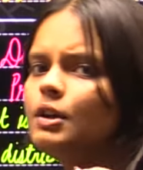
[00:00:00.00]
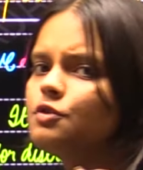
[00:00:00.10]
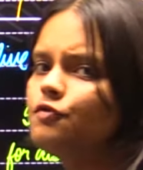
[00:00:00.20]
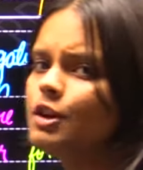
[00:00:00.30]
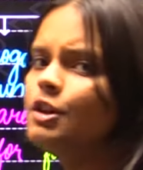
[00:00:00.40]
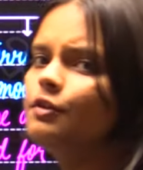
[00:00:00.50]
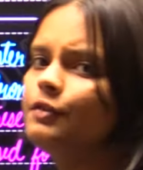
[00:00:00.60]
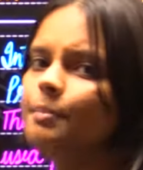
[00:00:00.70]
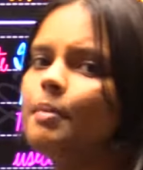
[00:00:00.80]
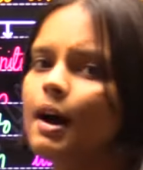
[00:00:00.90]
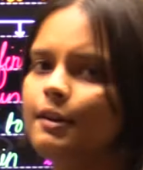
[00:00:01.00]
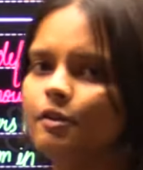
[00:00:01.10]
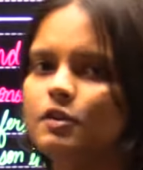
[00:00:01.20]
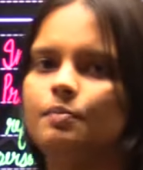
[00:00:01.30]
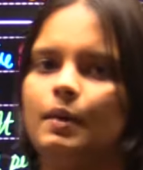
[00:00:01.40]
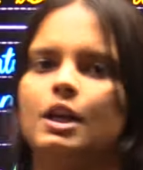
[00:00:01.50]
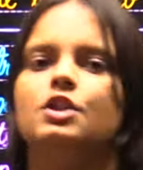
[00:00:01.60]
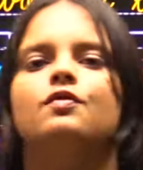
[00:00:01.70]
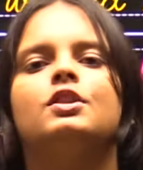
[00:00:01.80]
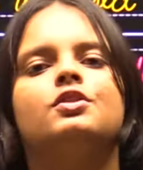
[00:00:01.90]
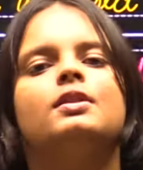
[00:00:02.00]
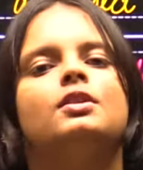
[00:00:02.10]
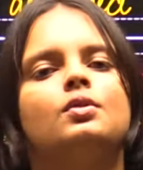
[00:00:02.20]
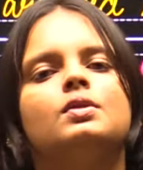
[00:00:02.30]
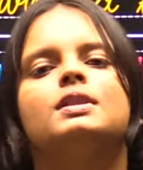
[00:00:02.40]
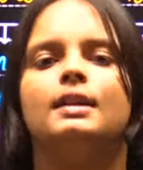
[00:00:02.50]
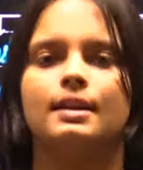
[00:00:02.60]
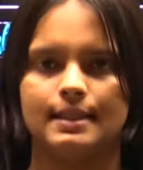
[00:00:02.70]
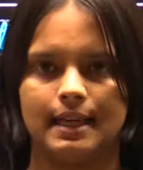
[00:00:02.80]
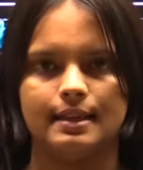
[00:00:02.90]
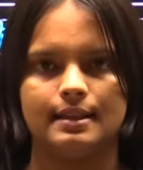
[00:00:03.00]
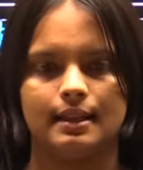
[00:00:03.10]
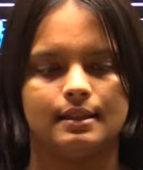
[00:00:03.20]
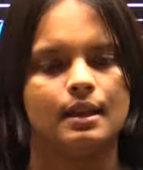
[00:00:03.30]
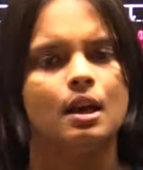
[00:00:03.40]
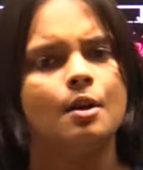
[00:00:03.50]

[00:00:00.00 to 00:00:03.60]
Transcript: is one of the part of speech which we use in a sentence.